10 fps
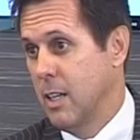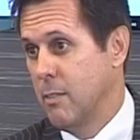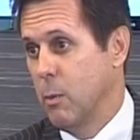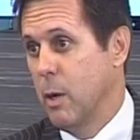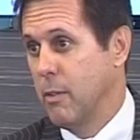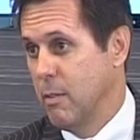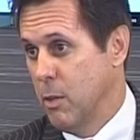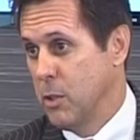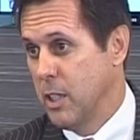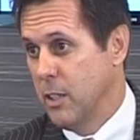have a wealth of
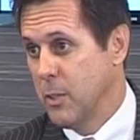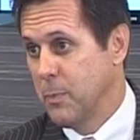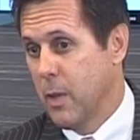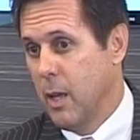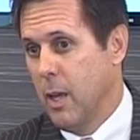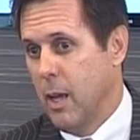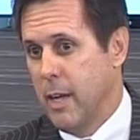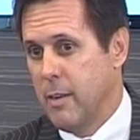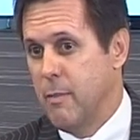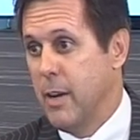hotels
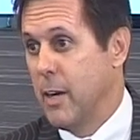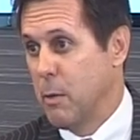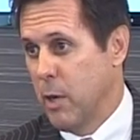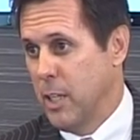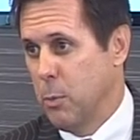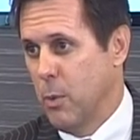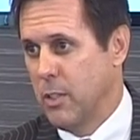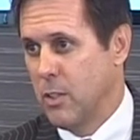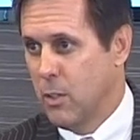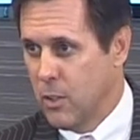at varying price
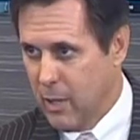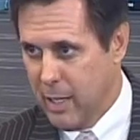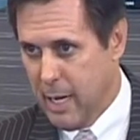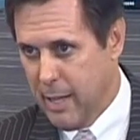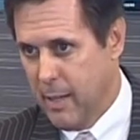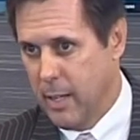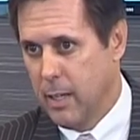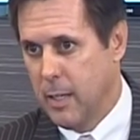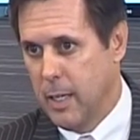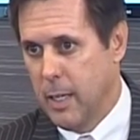points, though. So that, I think,
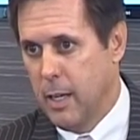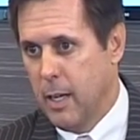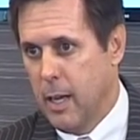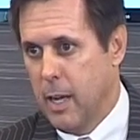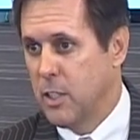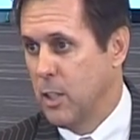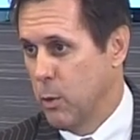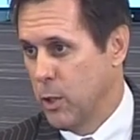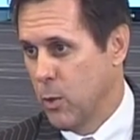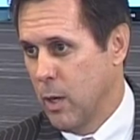actually
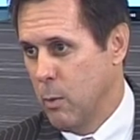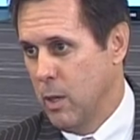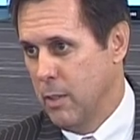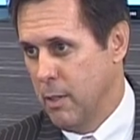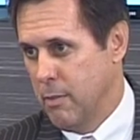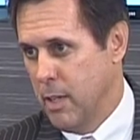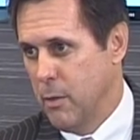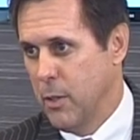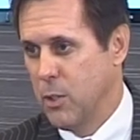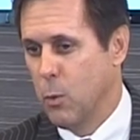works quite well in their
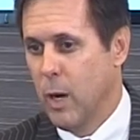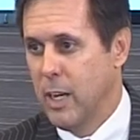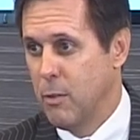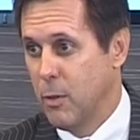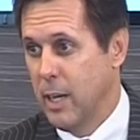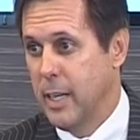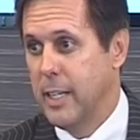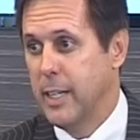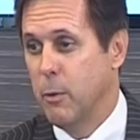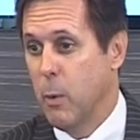favor. There's a wide
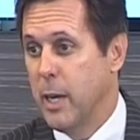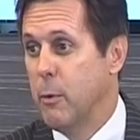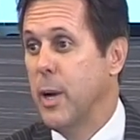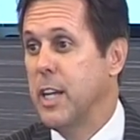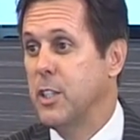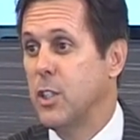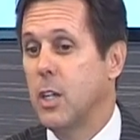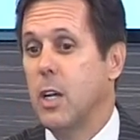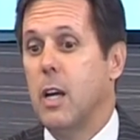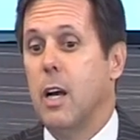variety and a wide range
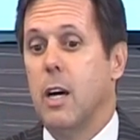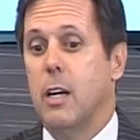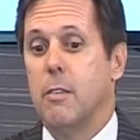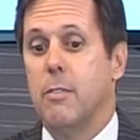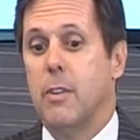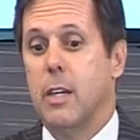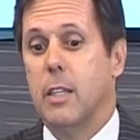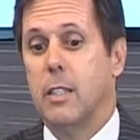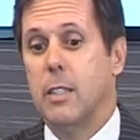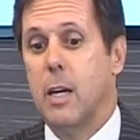of
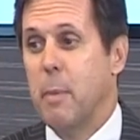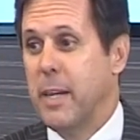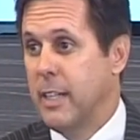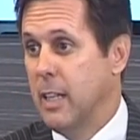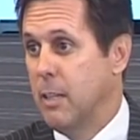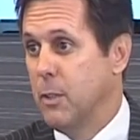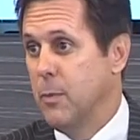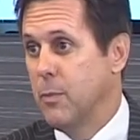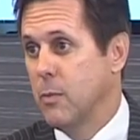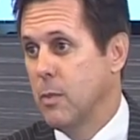amenity level,
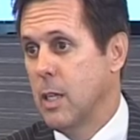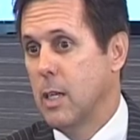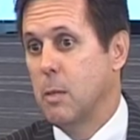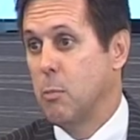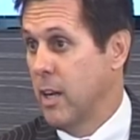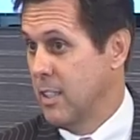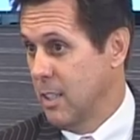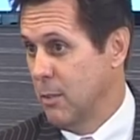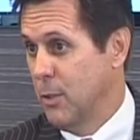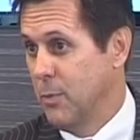price
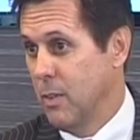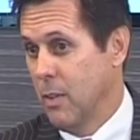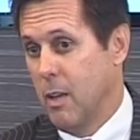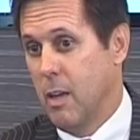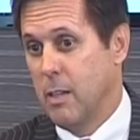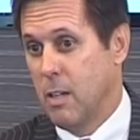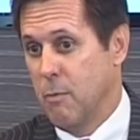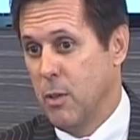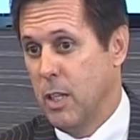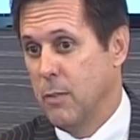level, and
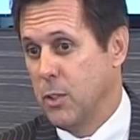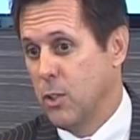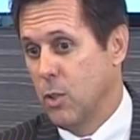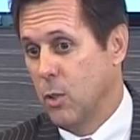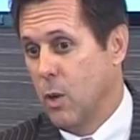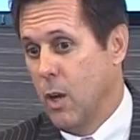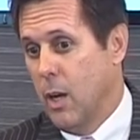comfort level. So